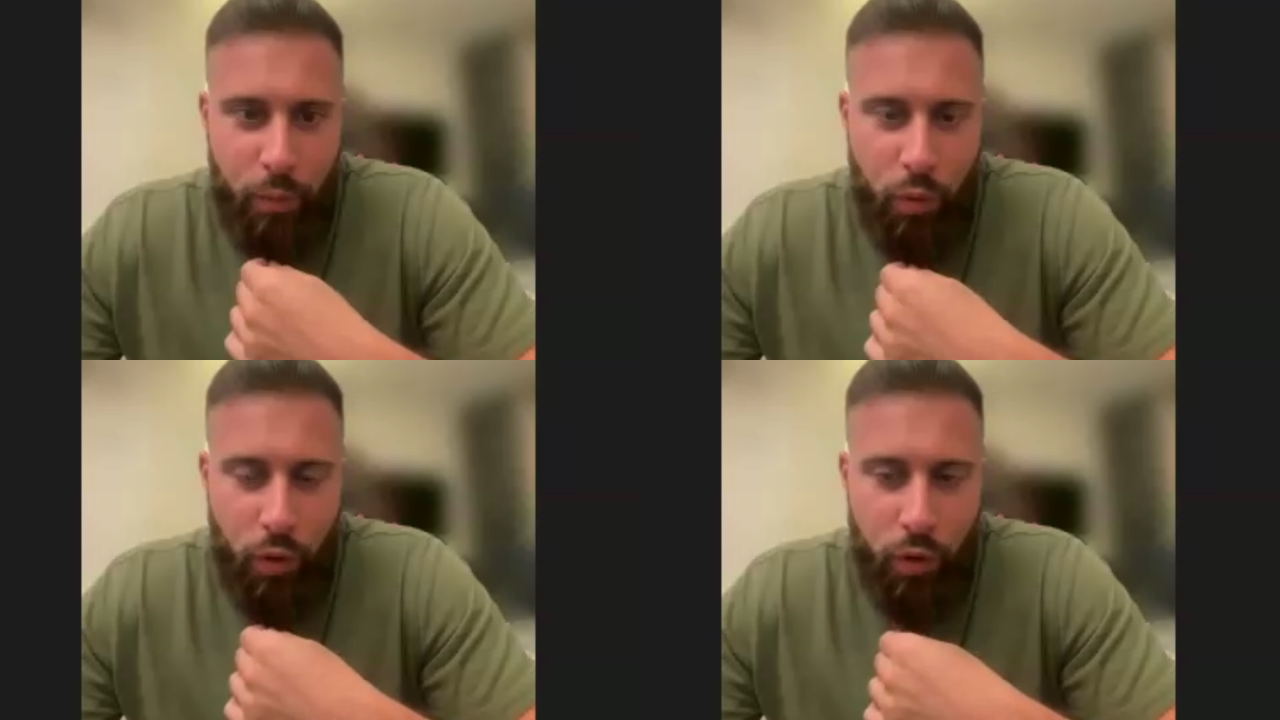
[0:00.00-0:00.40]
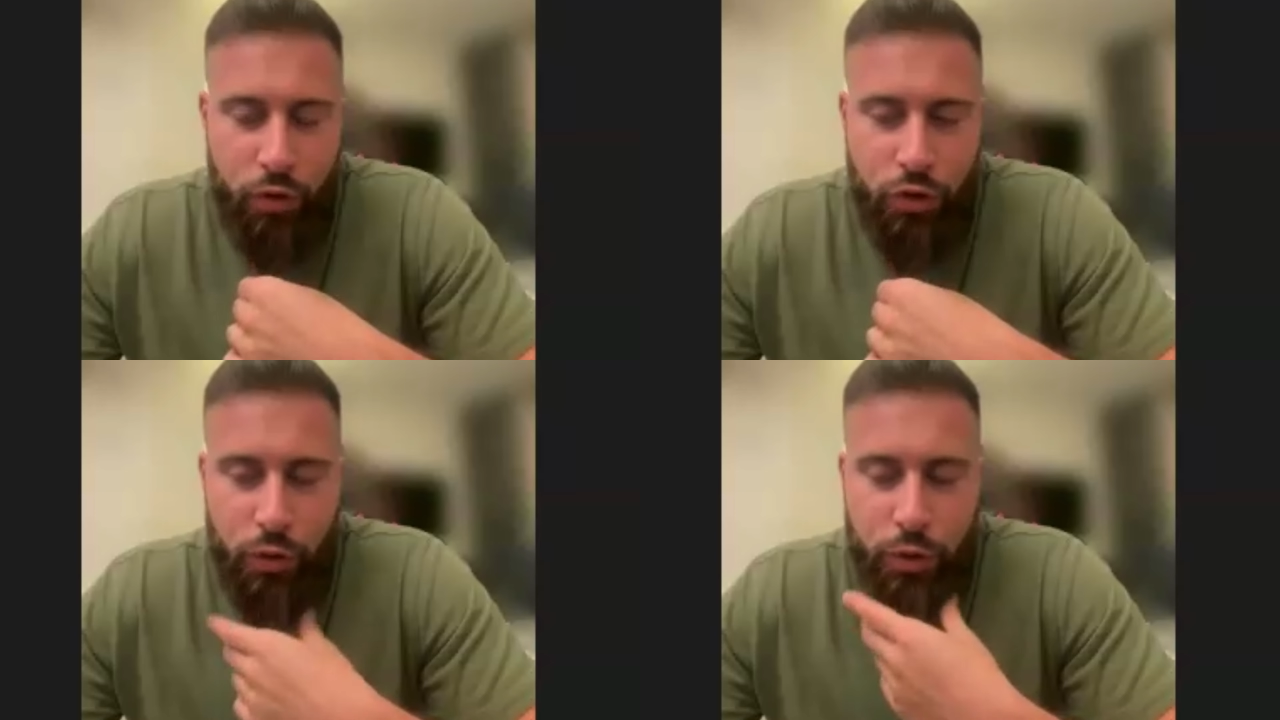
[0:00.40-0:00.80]
more.
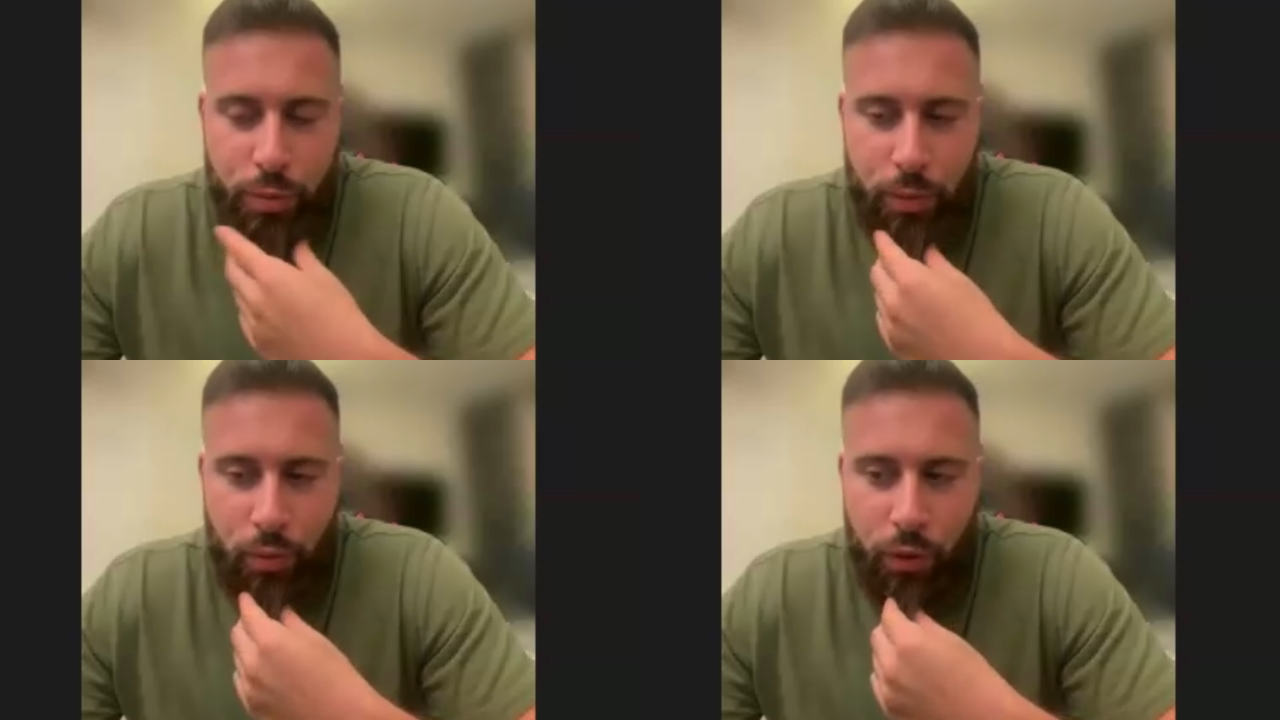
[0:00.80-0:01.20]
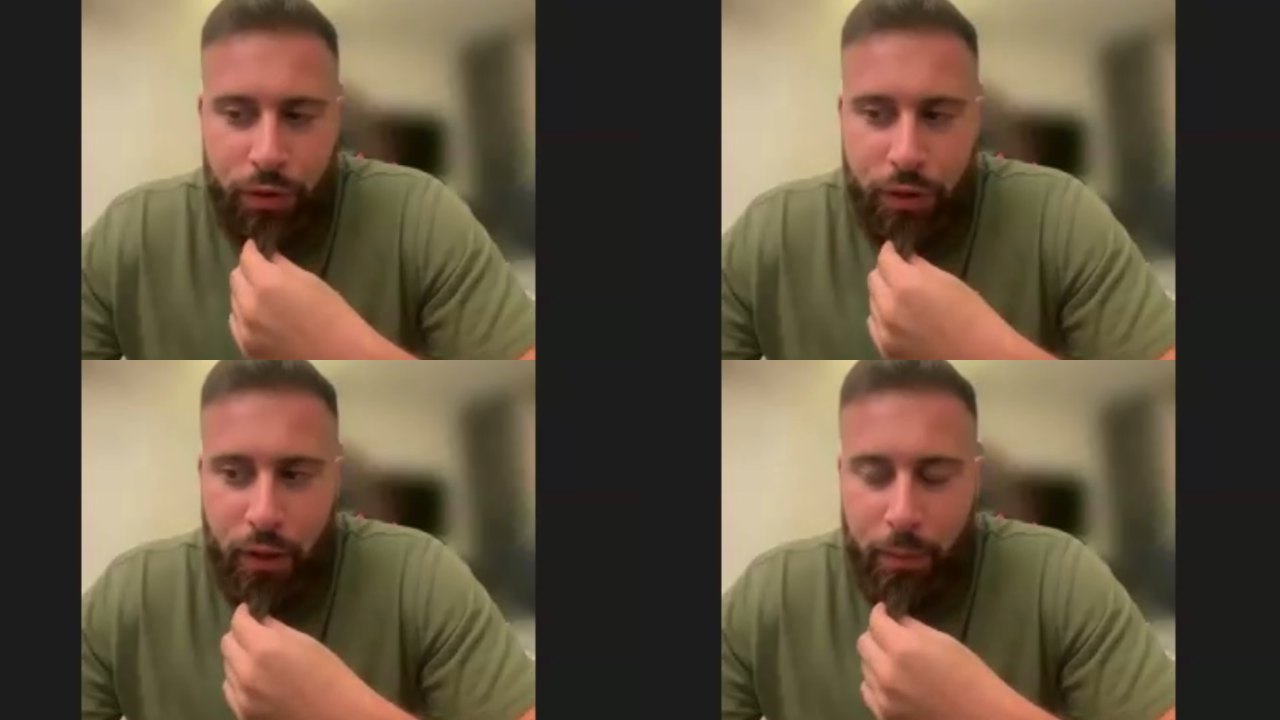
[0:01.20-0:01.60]
Jewish people,
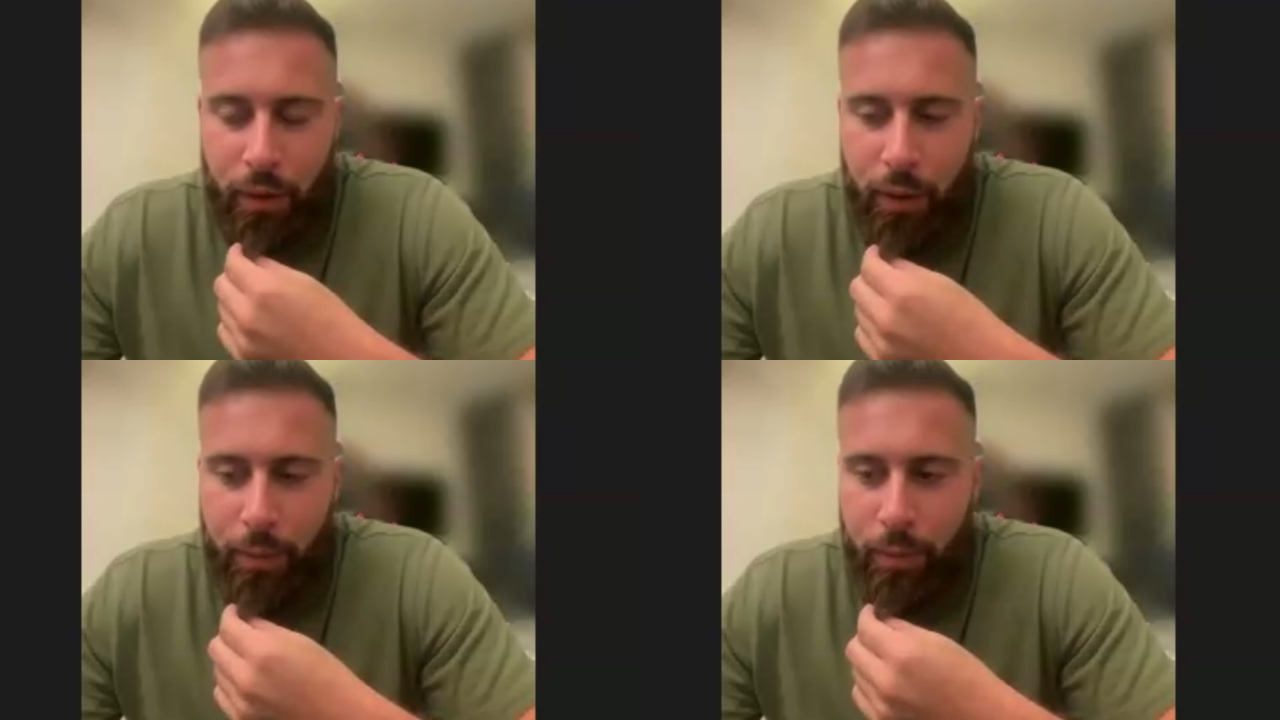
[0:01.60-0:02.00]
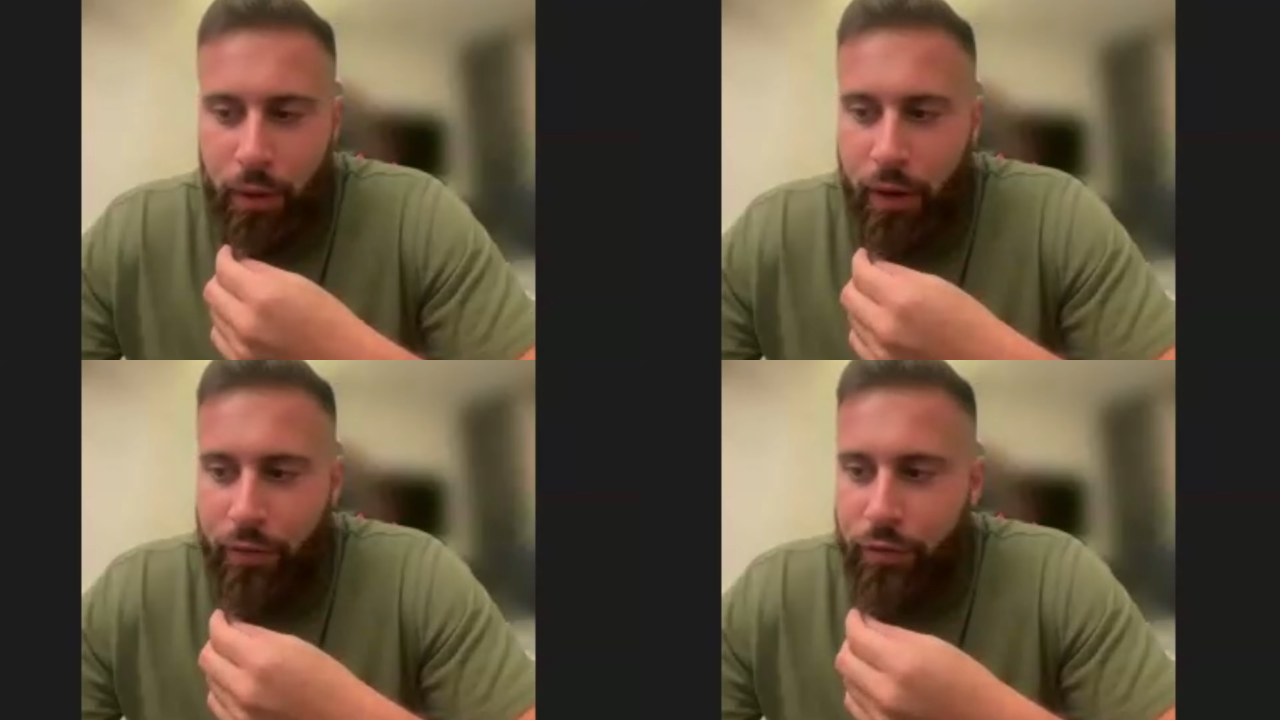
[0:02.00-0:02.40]
one thing
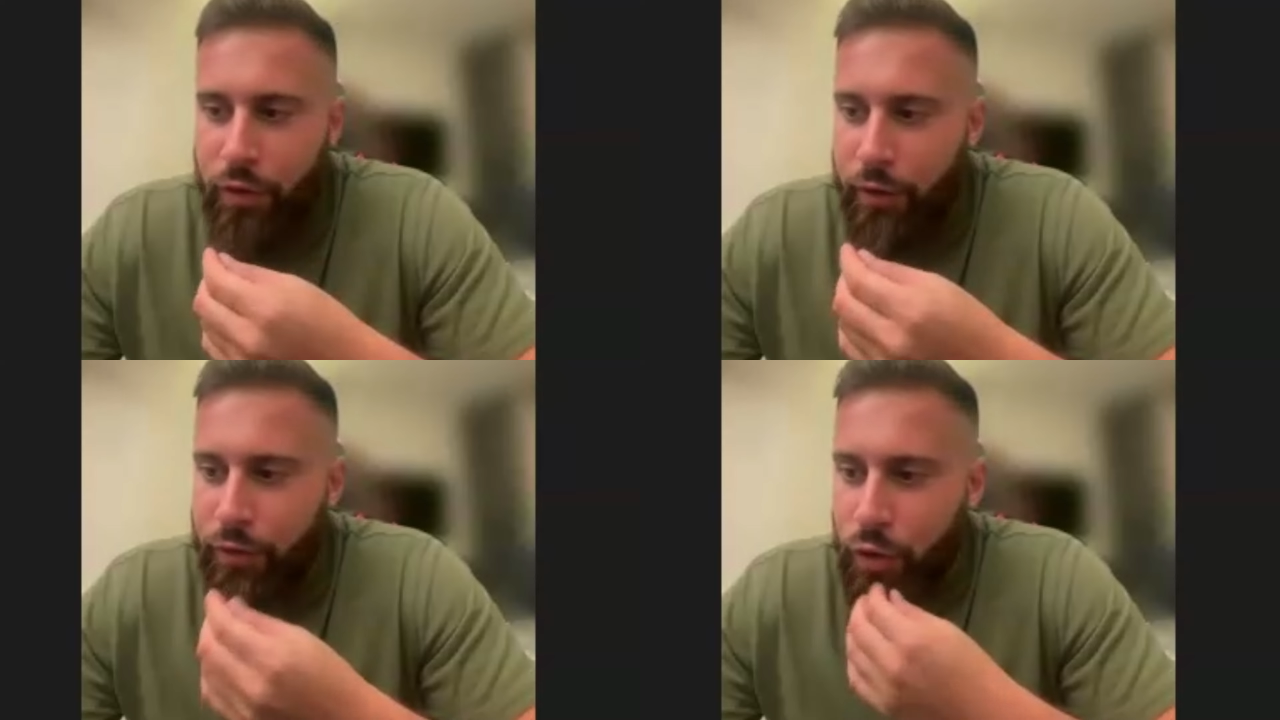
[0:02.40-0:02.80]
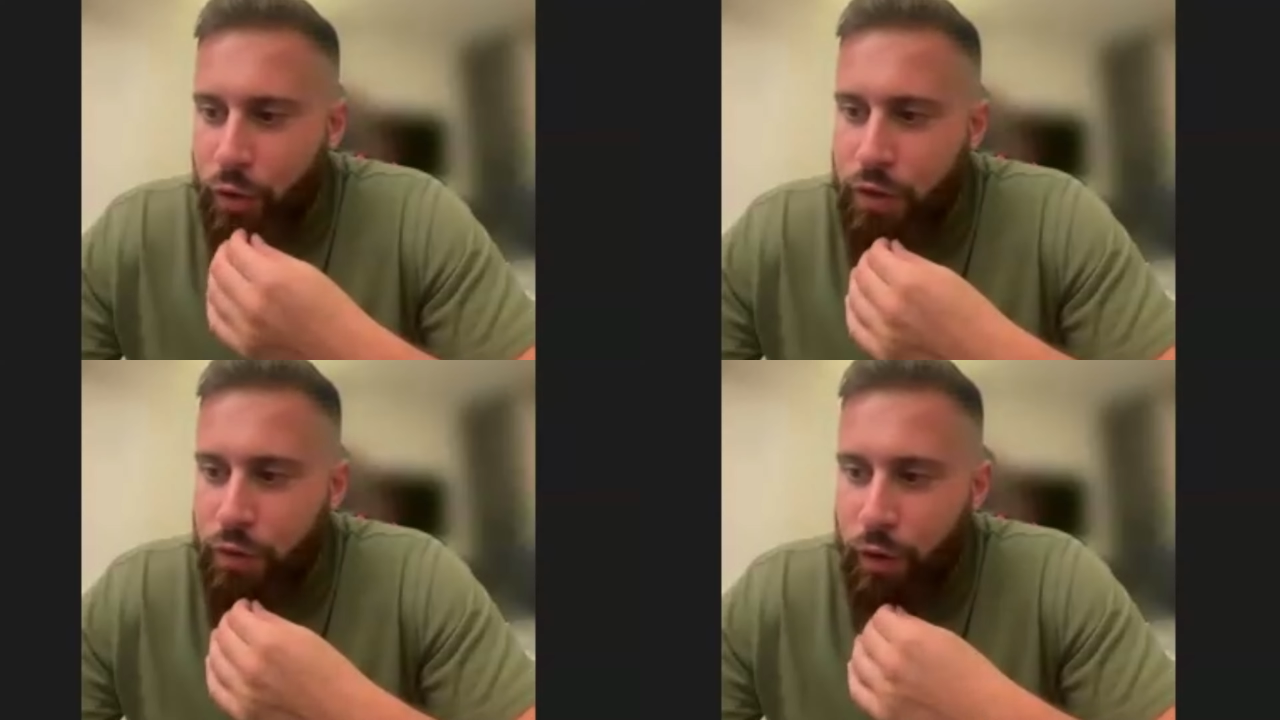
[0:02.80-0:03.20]
I've
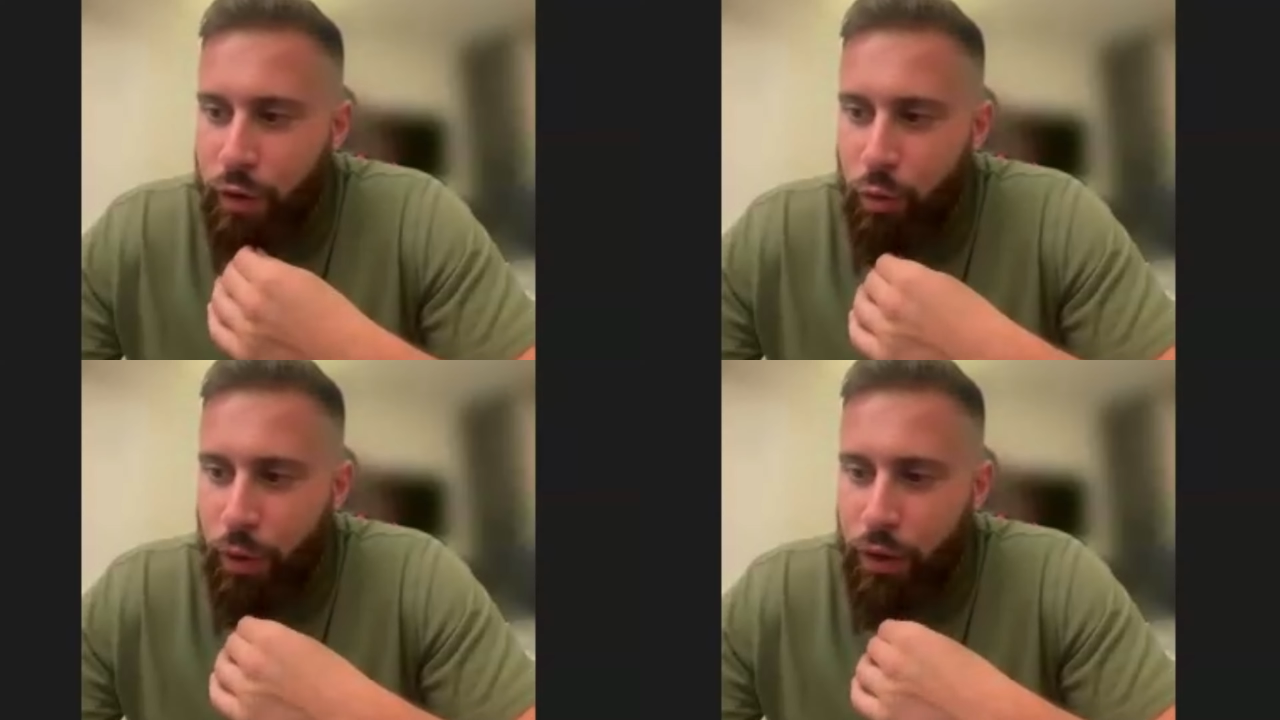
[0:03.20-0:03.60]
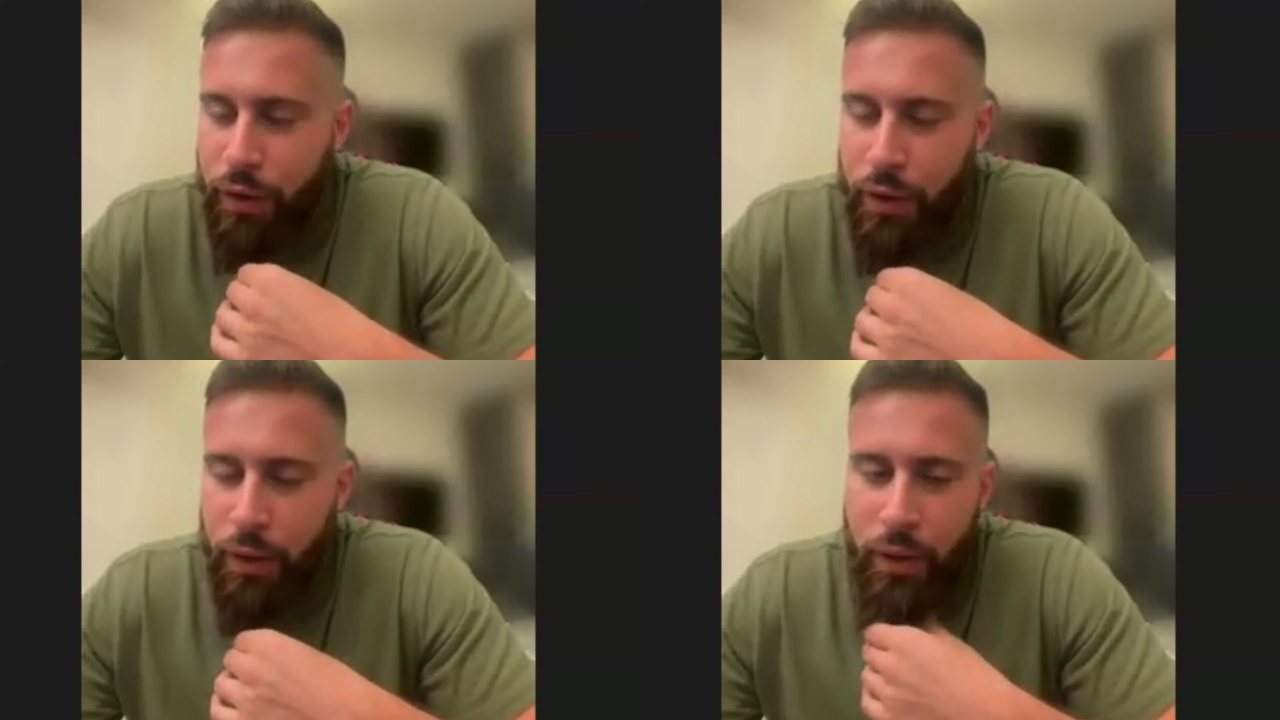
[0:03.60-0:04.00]
noticed very
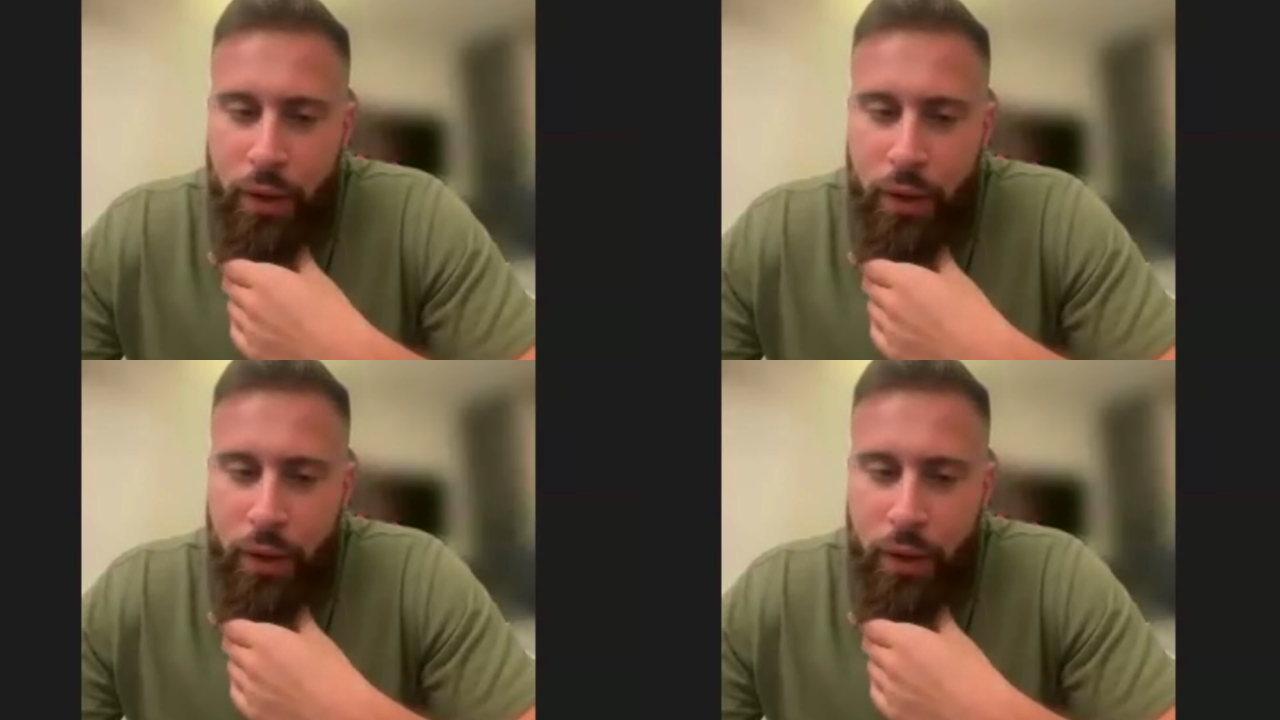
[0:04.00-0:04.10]
quickly